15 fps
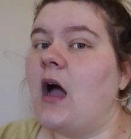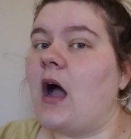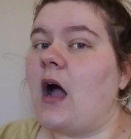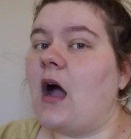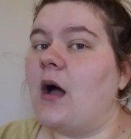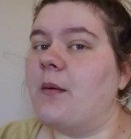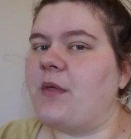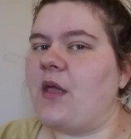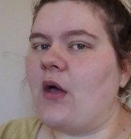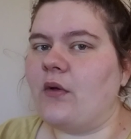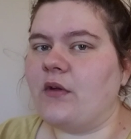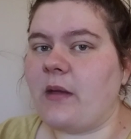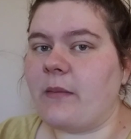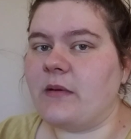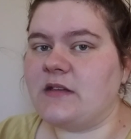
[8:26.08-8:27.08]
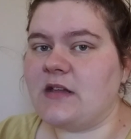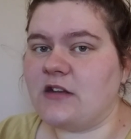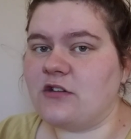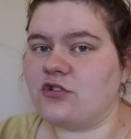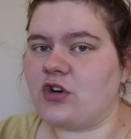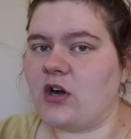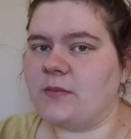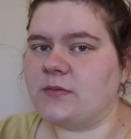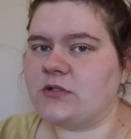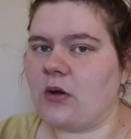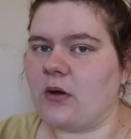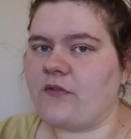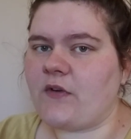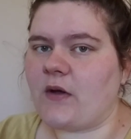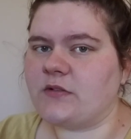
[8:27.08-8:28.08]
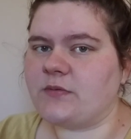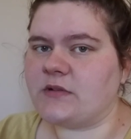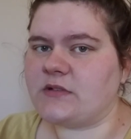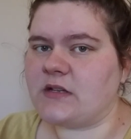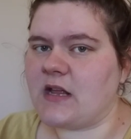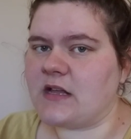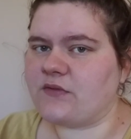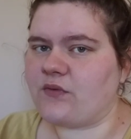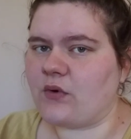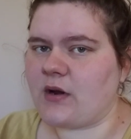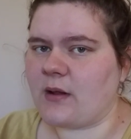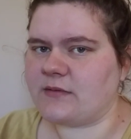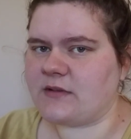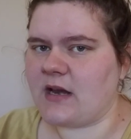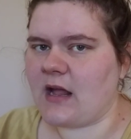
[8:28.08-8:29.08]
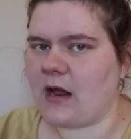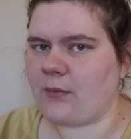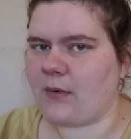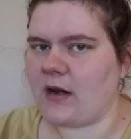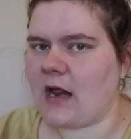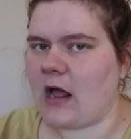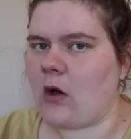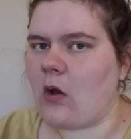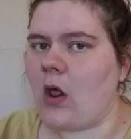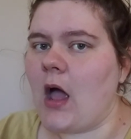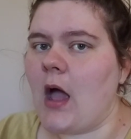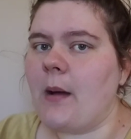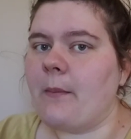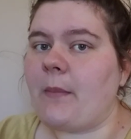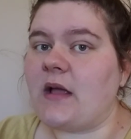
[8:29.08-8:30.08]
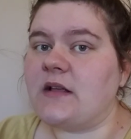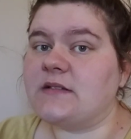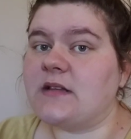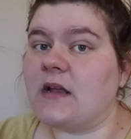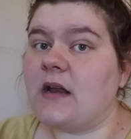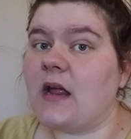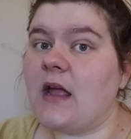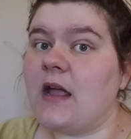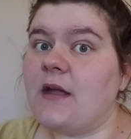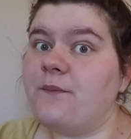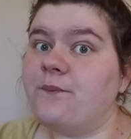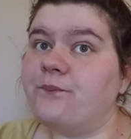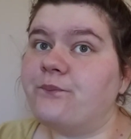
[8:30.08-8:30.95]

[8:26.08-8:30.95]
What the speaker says: they only gave me 10 strips. So if I was supposed to test 4 times a day, I ran out by Sunday.